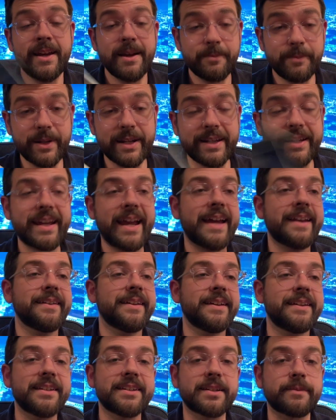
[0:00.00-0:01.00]
But again,
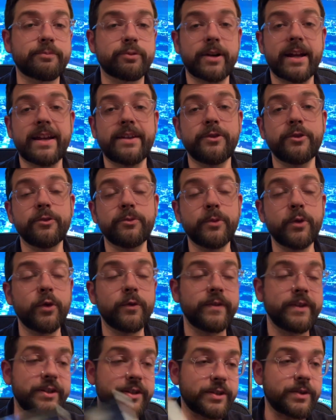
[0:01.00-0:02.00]
it is a brand new
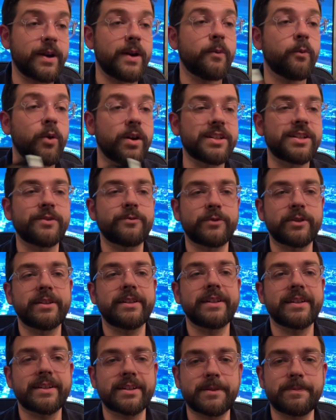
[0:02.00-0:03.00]
movie, so I wasn't
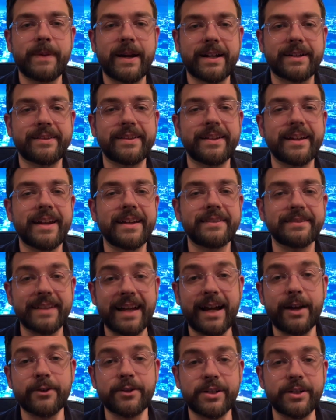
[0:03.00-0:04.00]
really expecting a
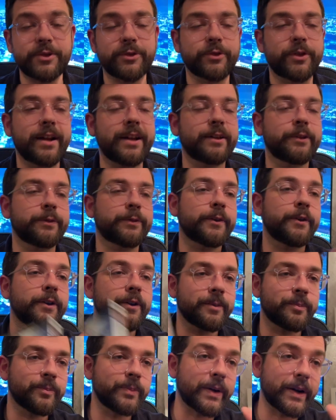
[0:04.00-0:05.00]
lousy
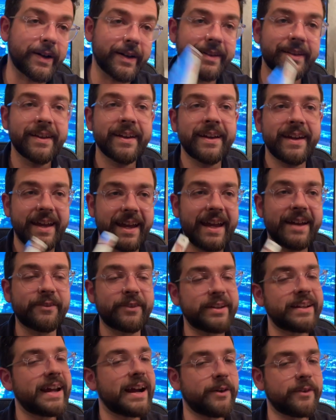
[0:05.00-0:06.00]
transfer, but
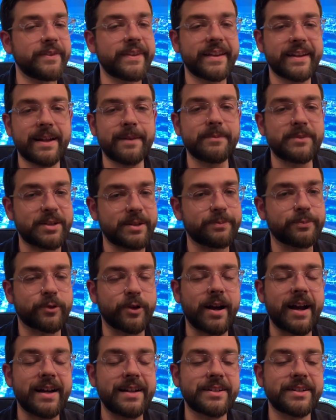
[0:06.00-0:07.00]
every now and then I'm
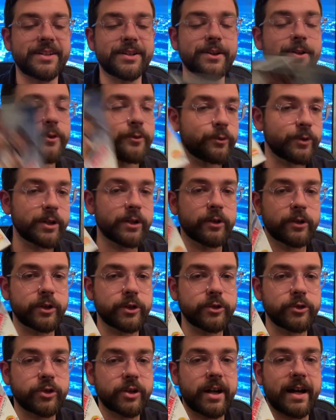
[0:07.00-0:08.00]
surprised. So real
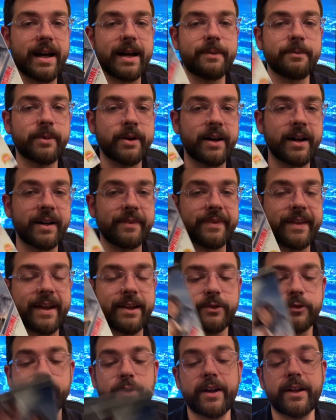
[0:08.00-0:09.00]
good job on
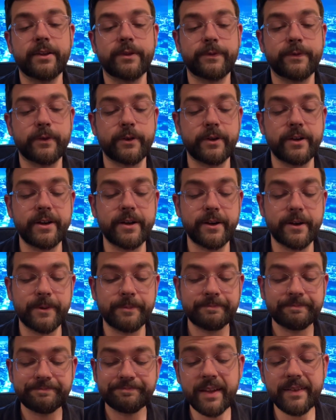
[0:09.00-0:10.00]
that transfer here.
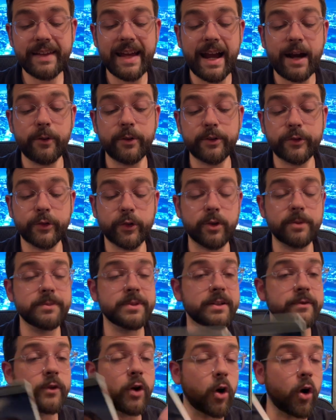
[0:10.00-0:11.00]
Now, in terms
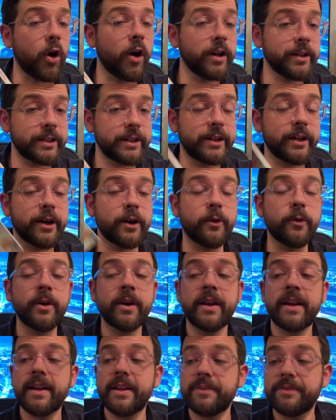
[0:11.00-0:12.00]
of audio,
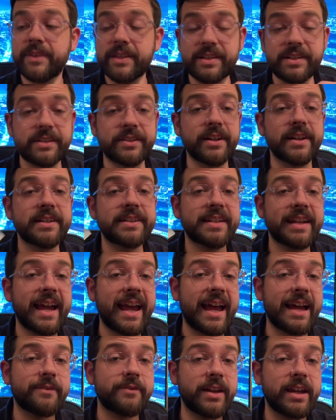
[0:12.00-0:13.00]
this does
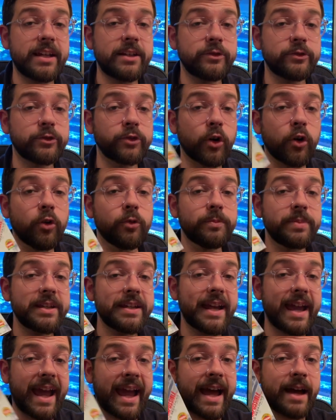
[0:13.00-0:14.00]
have a
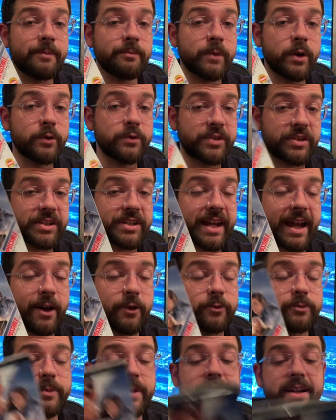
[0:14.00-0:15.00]
Dolby Atmos
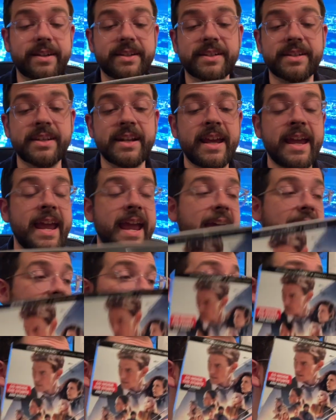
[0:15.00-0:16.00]
sound mix.
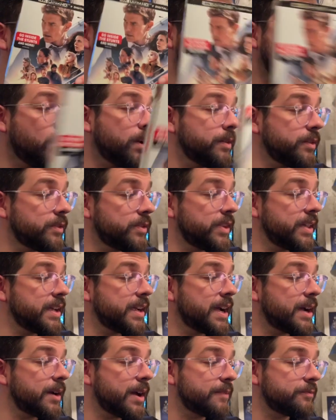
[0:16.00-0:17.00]
And one
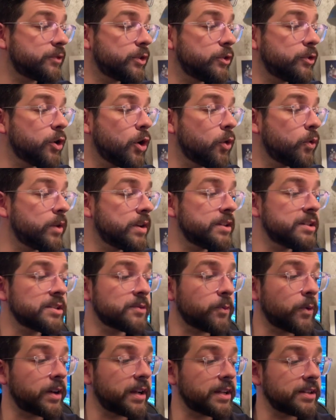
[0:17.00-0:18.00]
thing I have to note
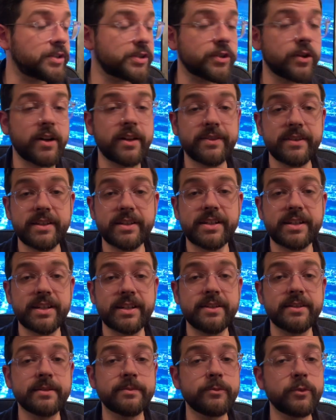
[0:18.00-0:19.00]
is when I saw this
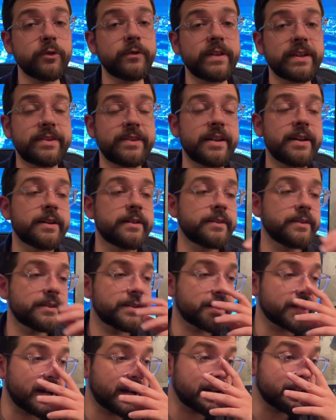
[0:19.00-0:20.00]
in the movie
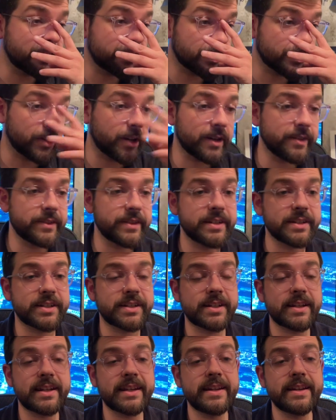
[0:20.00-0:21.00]
theaters, I saw
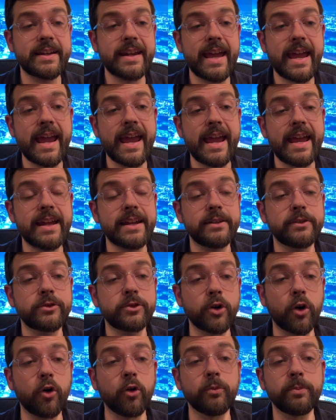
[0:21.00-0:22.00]
this in a
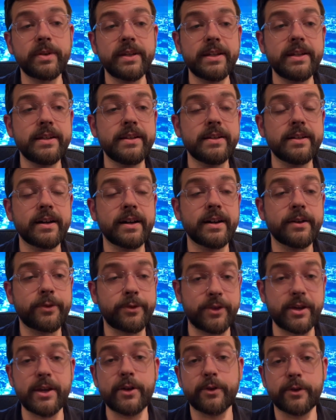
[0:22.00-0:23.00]
Dolby
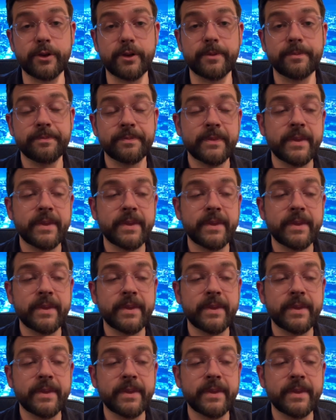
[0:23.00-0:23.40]
theater.